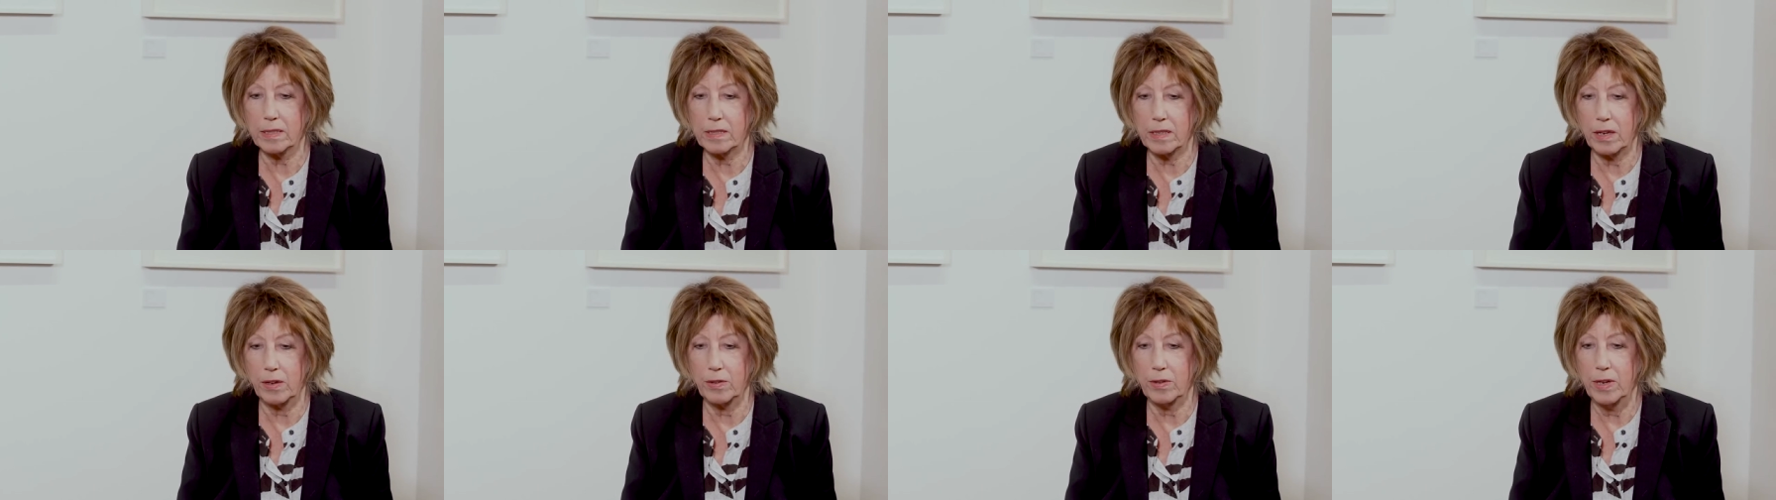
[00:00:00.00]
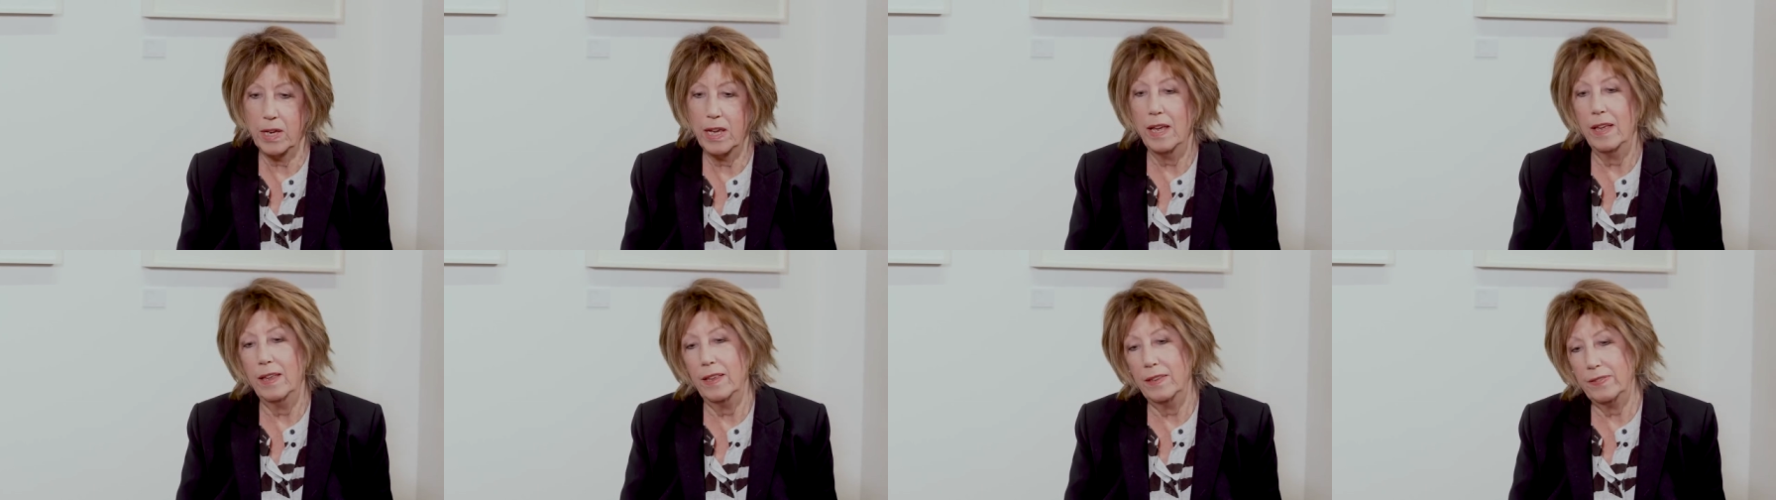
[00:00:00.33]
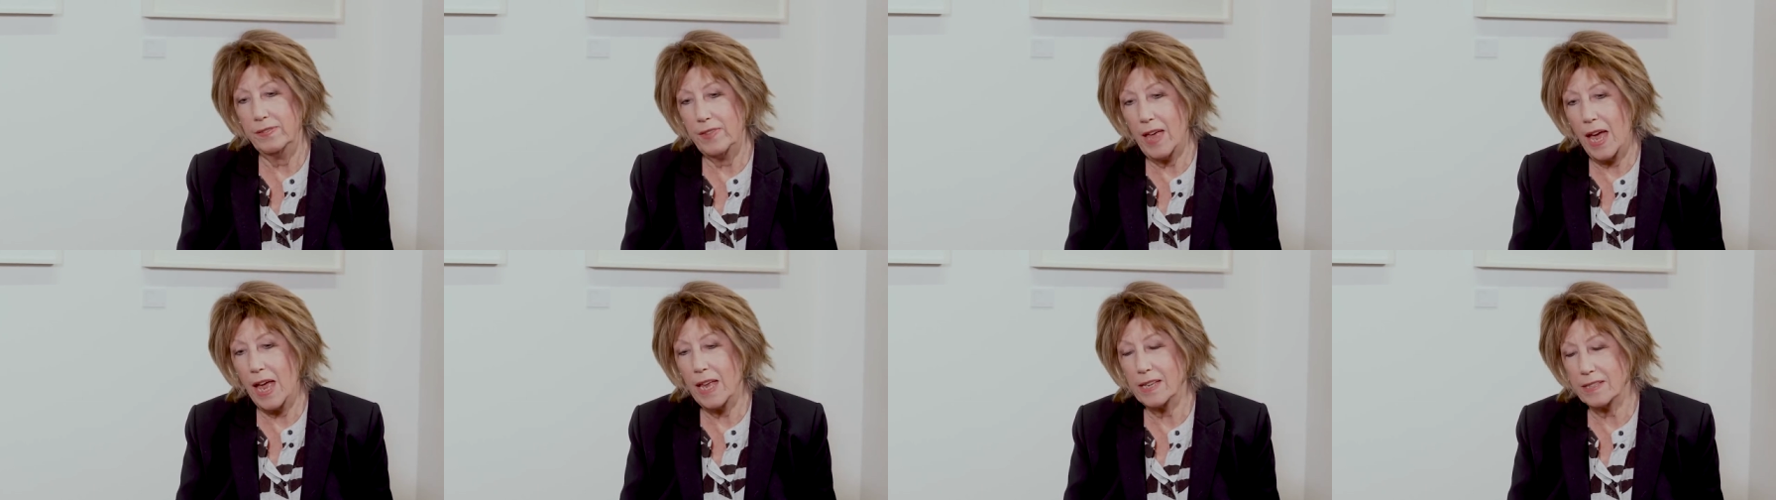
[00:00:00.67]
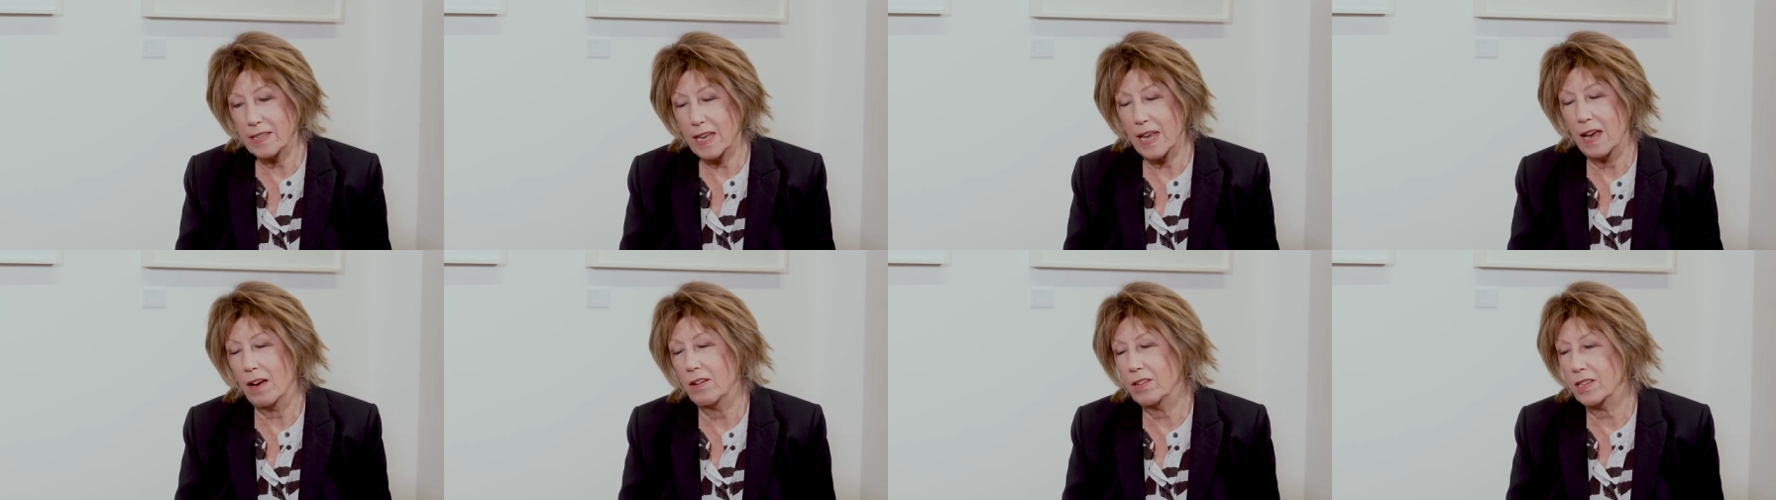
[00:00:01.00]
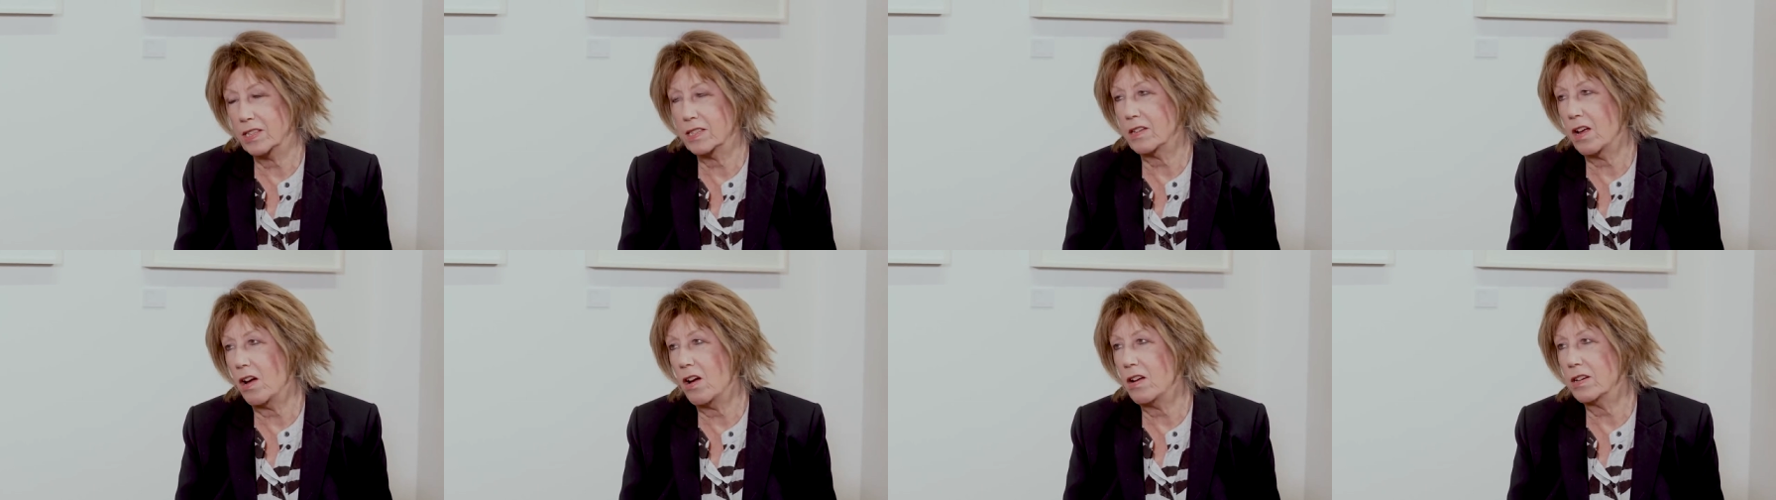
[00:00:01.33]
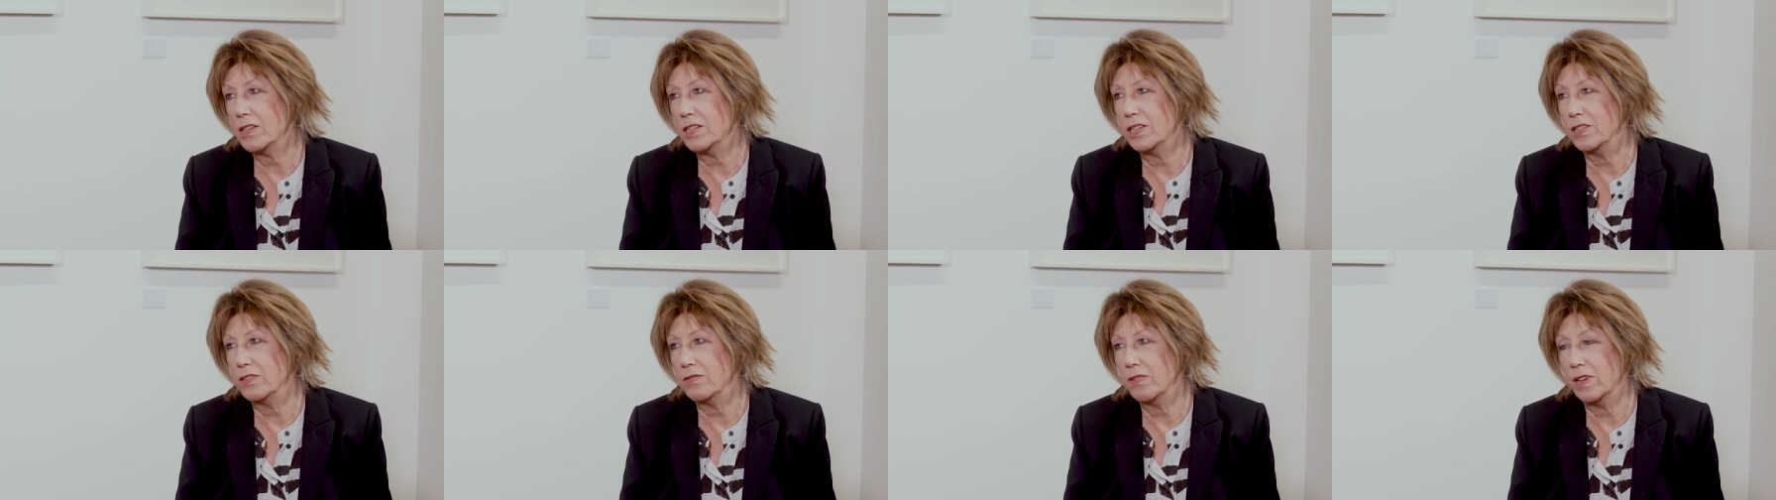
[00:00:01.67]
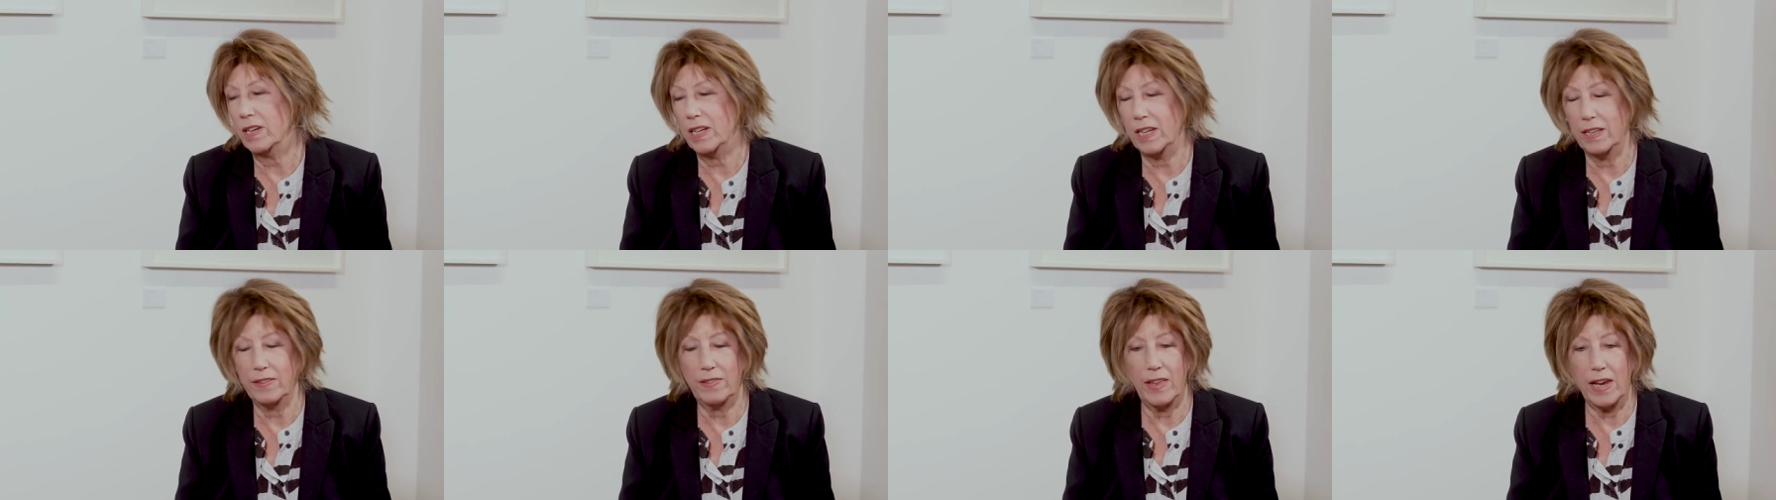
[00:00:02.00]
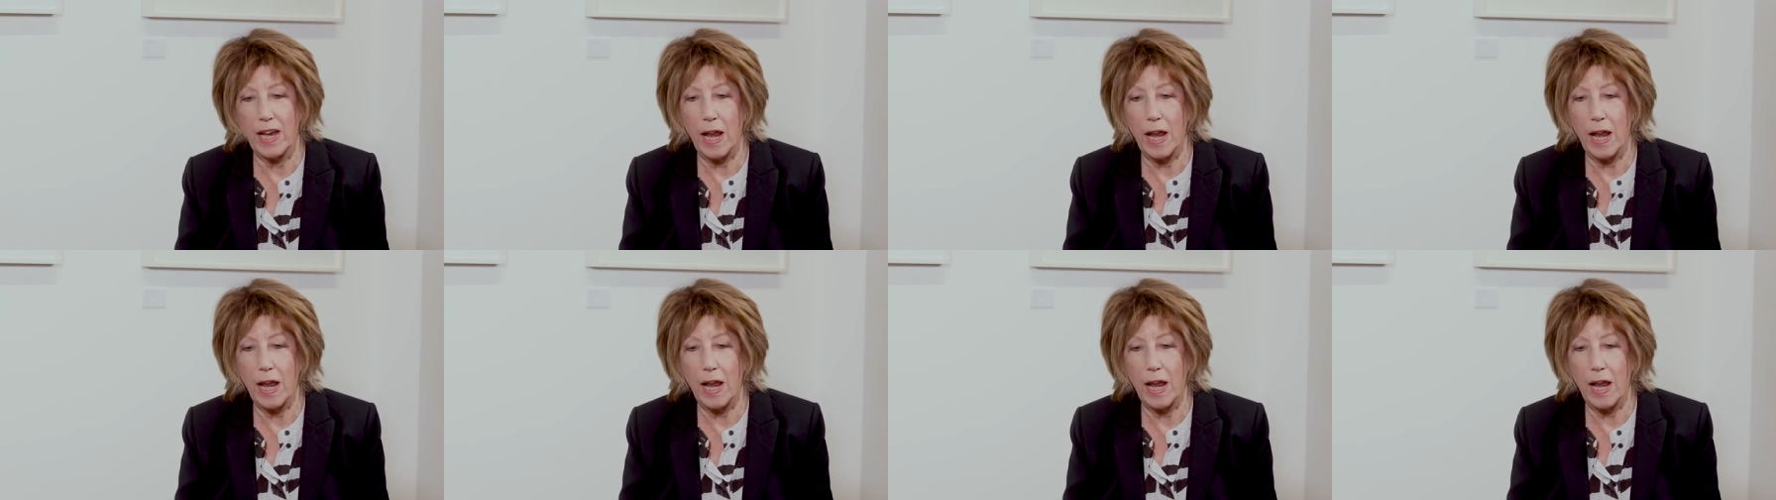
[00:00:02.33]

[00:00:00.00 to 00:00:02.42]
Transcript: So that's how it started, really. And